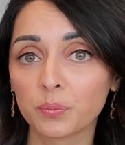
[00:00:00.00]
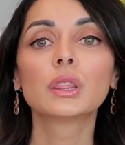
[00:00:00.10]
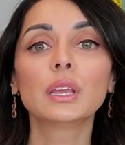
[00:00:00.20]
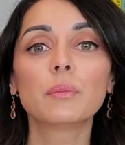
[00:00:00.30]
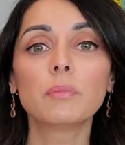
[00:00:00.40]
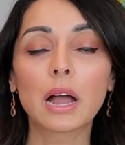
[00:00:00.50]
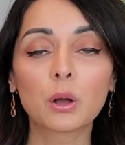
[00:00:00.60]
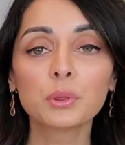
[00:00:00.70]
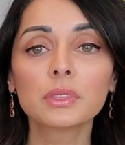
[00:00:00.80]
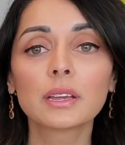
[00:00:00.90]
The
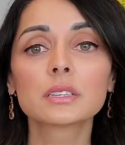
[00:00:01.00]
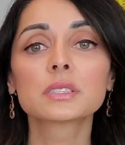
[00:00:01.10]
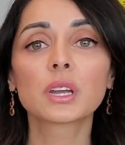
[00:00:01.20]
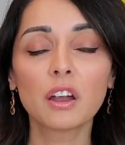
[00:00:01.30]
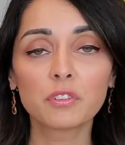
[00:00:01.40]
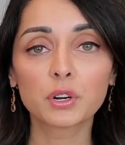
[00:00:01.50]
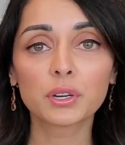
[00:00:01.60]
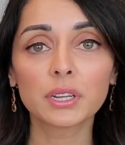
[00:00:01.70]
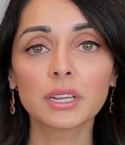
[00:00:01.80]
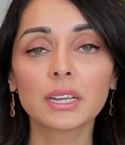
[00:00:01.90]
amount that is
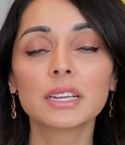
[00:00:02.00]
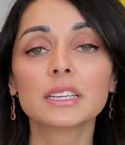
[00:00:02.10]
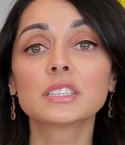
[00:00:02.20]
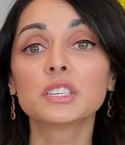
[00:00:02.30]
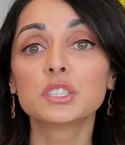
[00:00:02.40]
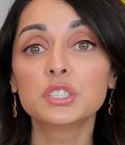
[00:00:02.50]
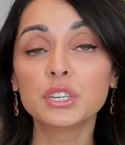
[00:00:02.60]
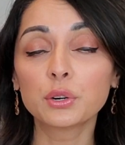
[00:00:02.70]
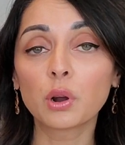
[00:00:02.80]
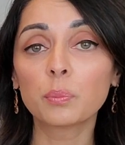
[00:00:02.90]
covered is
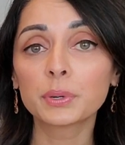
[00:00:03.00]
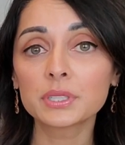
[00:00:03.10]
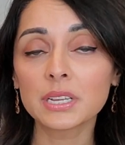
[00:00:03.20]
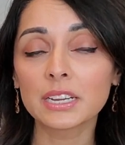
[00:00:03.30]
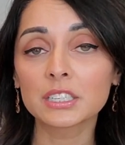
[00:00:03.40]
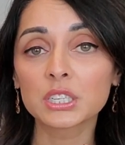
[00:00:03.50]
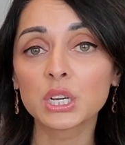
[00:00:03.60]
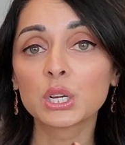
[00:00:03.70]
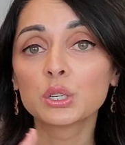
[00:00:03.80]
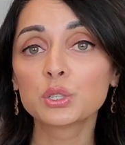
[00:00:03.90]
0%
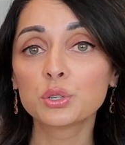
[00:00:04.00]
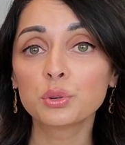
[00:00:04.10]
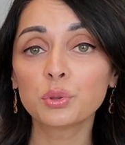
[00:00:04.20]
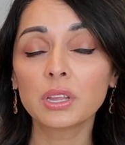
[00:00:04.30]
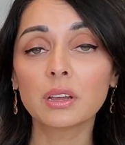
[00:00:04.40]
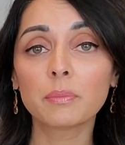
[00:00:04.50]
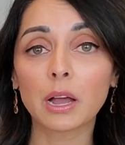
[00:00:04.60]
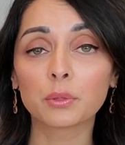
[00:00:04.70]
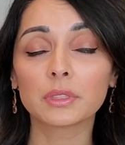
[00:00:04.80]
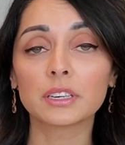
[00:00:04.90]
to the
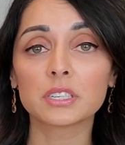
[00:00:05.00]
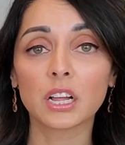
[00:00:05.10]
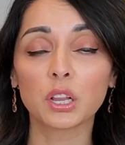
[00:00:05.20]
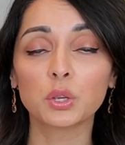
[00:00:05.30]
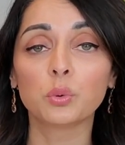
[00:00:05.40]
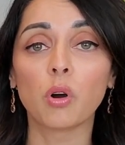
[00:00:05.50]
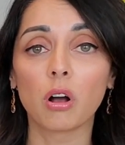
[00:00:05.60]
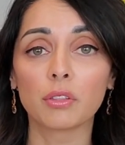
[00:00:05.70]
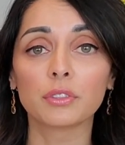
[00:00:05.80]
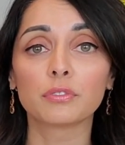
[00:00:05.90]
amount they tell you
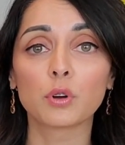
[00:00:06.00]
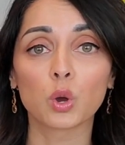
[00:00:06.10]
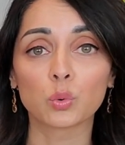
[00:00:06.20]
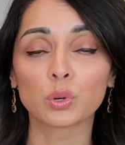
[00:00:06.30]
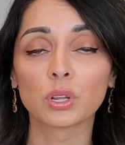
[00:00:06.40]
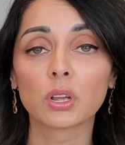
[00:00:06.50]
on the phone.